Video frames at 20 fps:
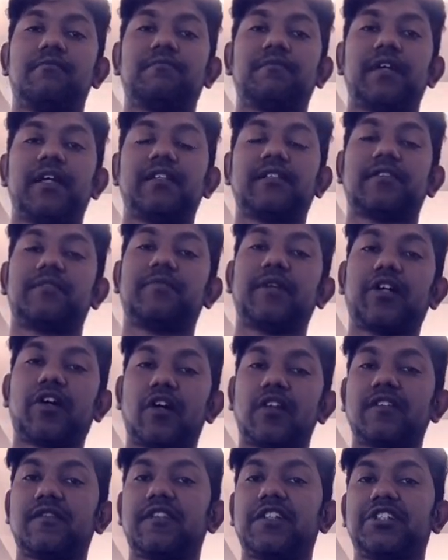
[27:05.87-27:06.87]
It's
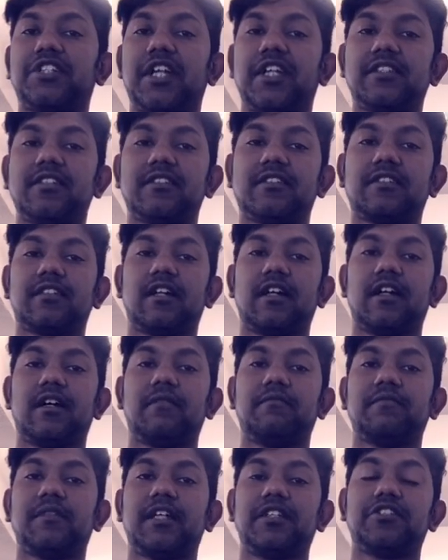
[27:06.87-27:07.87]
because of the changes
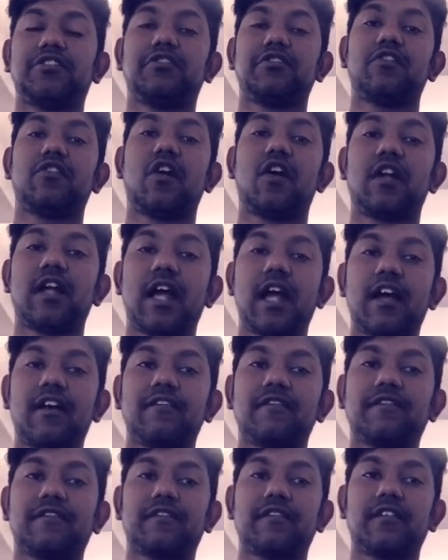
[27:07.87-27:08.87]
that you do not have,